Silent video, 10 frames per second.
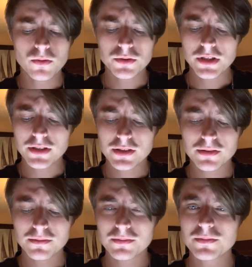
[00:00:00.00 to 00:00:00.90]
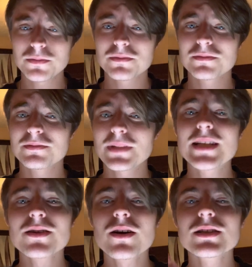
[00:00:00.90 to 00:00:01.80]
just
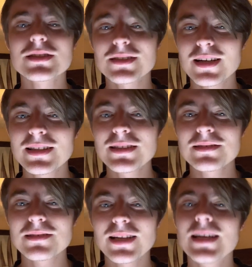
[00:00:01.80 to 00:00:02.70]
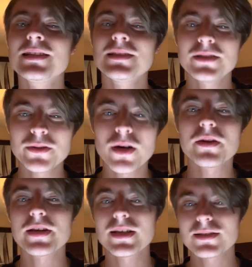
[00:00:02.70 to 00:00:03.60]
it's hard to study and then do all the
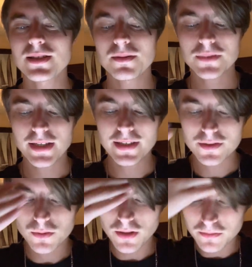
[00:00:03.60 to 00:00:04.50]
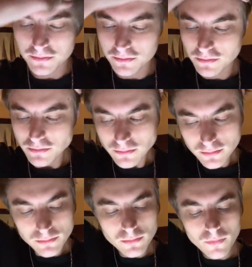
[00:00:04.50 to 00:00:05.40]
things that I'm saying as well.
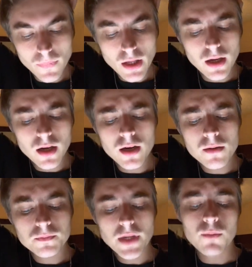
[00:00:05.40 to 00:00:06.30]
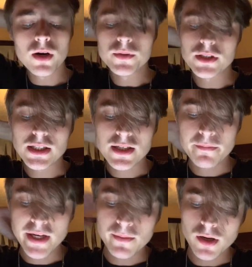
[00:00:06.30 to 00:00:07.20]
I worked with Justin
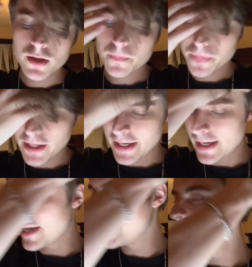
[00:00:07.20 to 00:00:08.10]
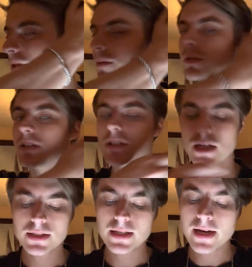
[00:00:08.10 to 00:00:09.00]
Bieber, and I helped him with the
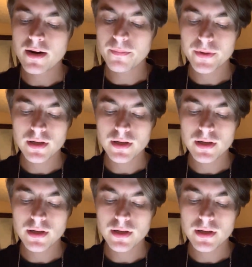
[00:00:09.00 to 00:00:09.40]
Shots app.